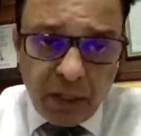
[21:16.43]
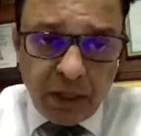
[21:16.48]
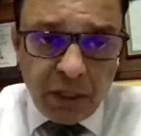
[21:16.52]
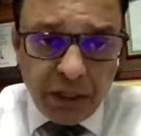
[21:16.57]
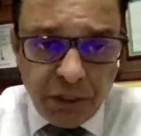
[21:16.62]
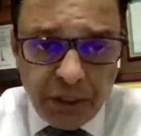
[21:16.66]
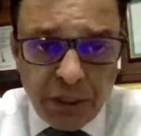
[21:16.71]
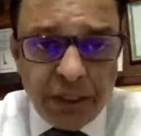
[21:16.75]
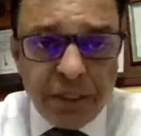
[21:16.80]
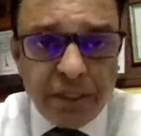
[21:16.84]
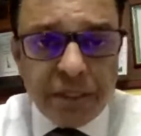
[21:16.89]

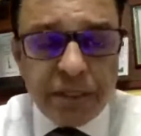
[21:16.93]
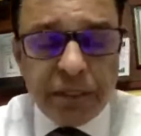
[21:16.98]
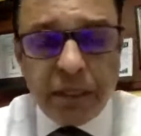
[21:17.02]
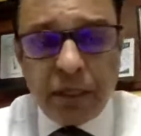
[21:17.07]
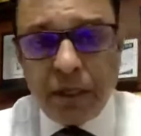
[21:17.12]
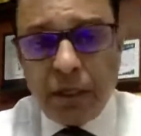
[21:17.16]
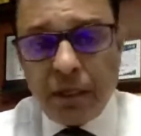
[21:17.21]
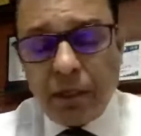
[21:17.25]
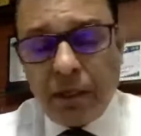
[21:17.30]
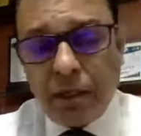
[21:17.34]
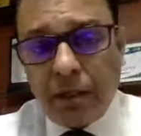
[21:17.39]
it is
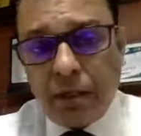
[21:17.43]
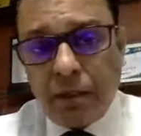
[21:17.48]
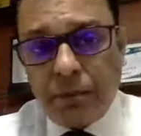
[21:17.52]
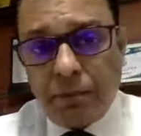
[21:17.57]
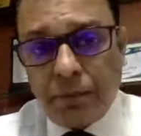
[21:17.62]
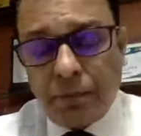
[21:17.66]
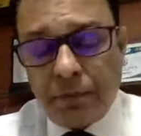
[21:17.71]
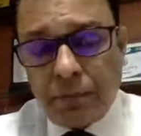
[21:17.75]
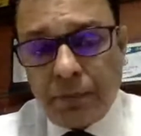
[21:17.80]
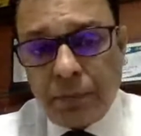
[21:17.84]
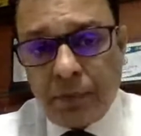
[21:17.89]
a
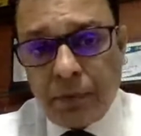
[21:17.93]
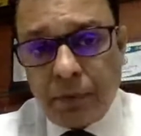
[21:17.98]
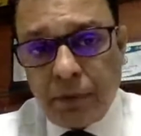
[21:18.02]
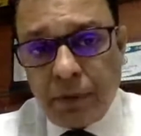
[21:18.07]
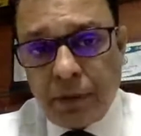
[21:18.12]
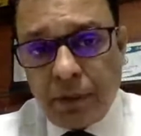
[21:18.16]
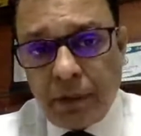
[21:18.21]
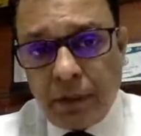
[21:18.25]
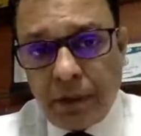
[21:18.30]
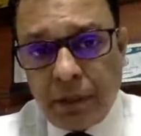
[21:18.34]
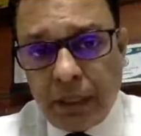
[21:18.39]

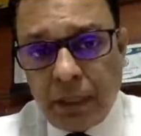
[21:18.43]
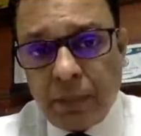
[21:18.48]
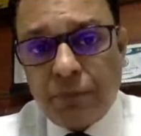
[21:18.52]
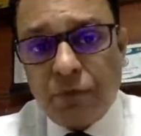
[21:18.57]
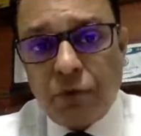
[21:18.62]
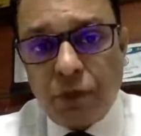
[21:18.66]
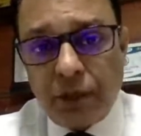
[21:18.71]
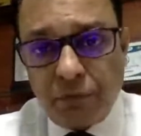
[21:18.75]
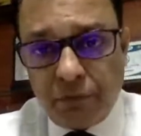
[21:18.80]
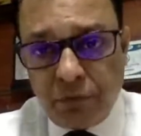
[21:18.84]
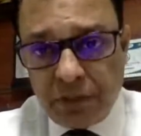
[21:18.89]

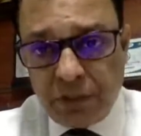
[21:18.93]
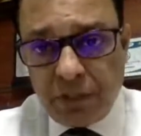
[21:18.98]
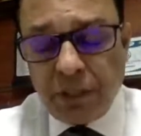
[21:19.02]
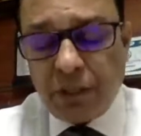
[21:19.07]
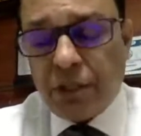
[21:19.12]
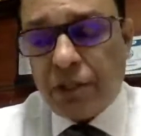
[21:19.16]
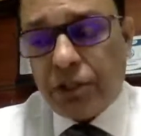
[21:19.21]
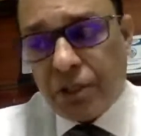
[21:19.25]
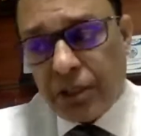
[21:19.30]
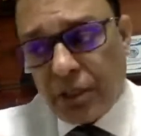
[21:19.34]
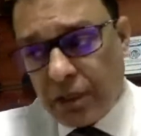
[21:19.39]
helpful
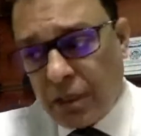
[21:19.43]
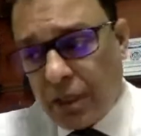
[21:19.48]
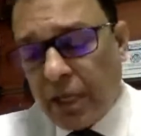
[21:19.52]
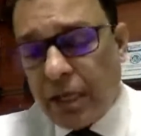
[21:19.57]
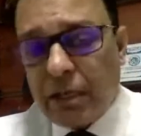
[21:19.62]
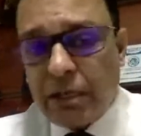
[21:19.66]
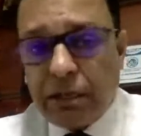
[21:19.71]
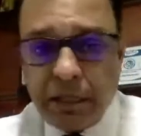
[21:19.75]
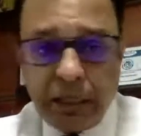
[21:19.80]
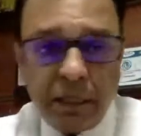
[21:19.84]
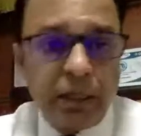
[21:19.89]
investigation,
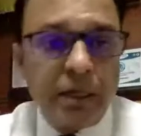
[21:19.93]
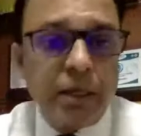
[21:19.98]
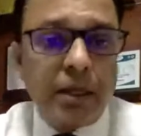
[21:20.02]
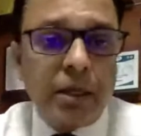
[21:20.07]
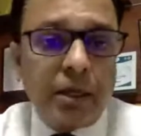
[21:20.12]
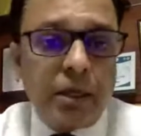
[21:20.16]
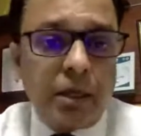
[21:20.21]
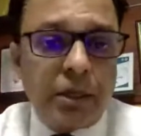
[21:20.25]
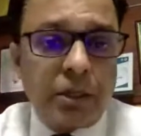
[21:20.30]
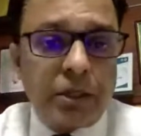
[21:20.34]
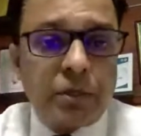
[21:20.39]
and
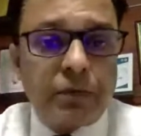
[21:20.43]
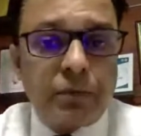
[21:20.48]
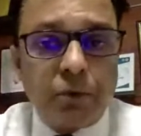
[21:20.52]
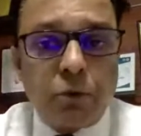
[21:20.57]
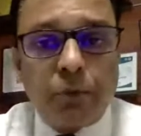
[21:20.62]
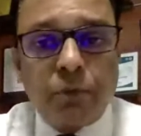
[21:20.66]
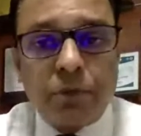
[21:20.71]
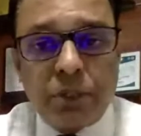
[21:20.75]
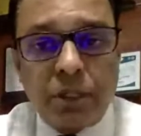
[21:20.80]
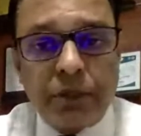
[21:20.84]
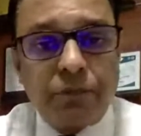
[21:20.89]
it is
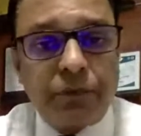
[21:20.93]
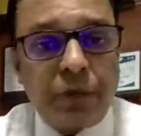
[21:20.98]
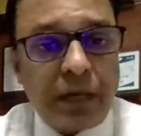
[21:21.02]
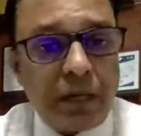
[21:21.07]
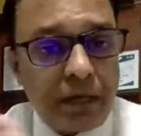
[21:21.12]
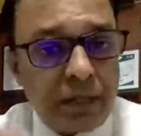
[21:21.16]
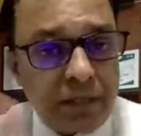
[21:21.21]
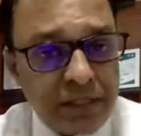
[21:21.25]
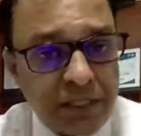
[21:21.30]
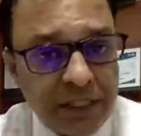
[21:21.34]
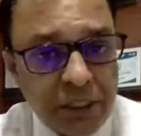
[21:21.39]
obviously
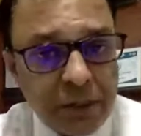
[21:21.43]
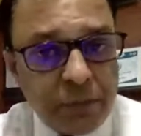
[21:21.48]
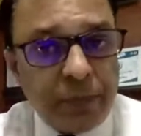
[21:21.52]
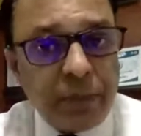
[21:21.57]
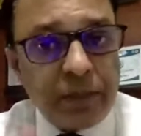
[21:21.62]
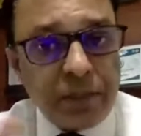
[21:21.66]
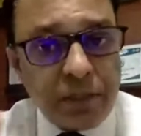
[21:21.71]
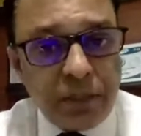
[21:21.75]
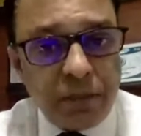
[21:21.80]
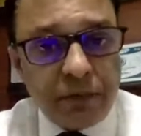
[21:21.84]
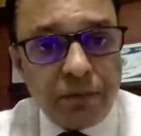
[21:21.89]
far less
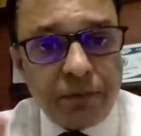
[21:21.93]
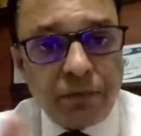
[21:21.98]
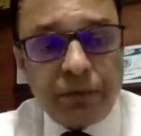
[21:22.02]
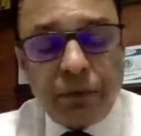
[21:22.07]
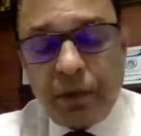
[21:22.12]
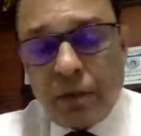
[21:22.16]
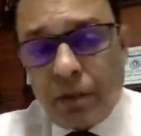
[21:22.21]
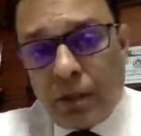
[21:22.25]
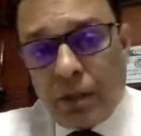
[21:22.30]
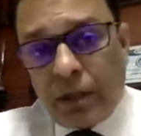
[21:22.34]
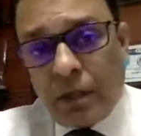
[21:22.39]
expensive
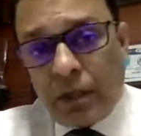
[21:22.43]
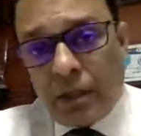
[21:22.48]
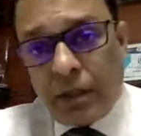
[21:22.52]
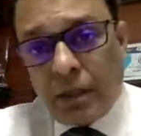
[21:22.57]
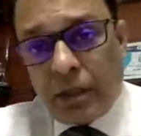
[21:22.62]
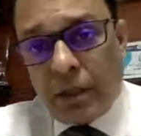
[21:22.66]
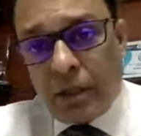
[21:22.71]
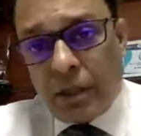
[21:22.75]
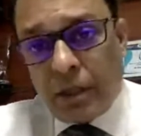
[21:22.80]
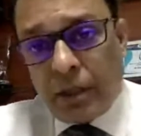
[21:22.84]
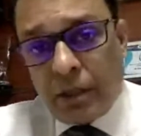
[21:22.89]

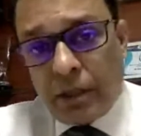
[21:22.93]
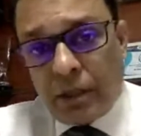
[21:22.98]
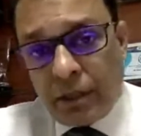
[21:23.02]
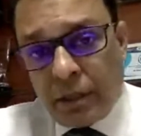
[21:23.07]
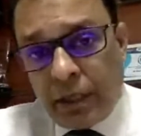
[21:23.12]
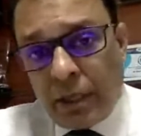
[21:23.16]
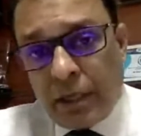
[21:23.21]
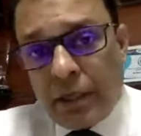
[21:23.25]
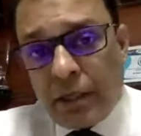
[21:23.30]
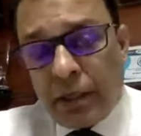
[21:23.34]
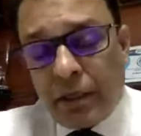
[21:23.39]

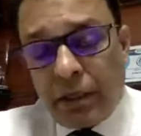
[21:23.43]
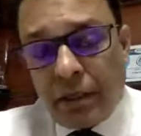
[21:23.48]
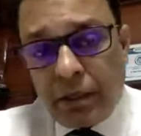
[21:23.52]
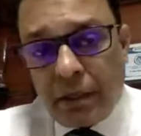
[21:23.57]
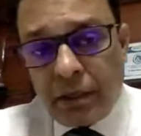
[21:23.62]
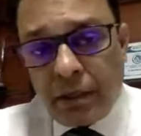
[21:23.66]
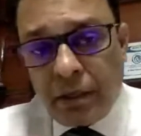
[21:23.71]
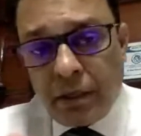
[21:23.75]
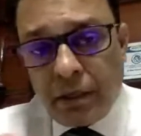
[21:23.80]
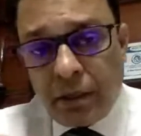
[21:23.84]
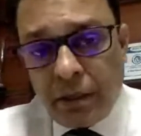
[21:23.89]
than
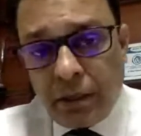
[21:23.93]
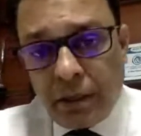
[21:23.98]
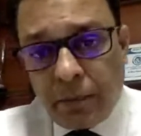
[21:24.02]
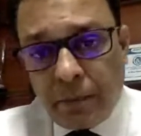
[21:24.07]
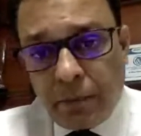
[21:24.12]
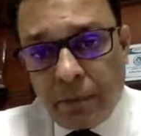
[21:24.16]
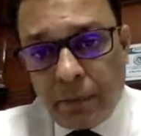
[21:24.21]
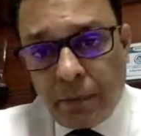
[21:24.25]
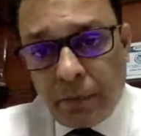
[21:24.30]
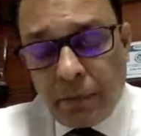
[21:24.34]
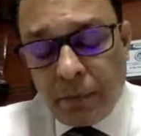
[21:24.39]

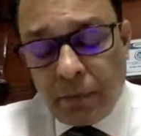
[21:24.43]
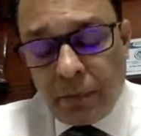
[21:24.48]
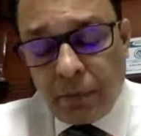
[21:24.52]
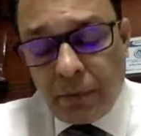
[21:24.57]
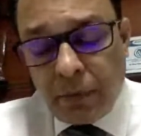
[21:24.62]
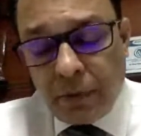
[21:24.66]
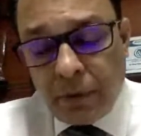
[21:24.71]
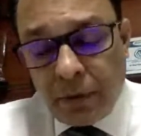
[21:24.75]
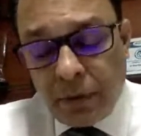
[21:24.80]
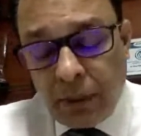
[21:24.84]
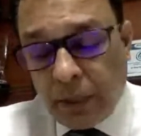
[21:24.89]

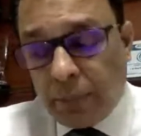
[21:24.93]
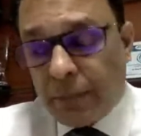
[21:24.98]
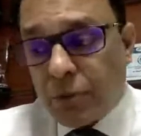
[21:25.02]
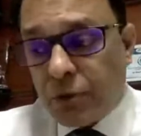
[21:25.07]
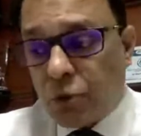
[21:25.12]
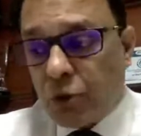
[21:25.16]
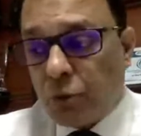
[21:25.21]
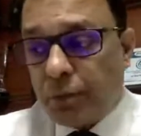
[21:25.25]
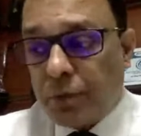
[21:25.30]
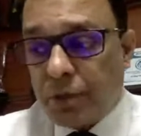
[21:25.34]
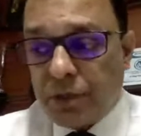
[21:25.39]

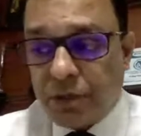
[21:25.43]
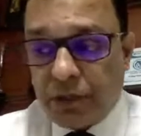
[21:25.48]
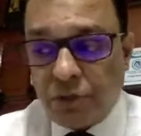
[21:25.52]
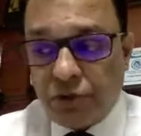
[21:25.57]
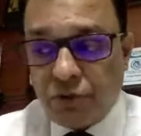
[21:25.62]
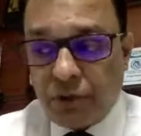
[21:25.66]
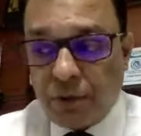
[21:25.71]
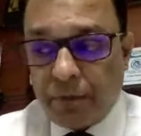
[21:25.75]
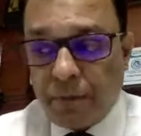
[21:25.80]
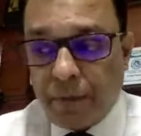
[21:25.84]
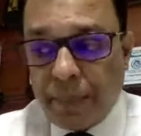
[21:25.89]
laparoscopic
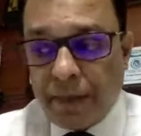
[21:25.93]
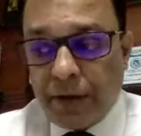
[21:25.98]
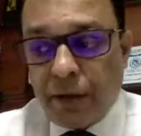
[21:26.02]
surgery.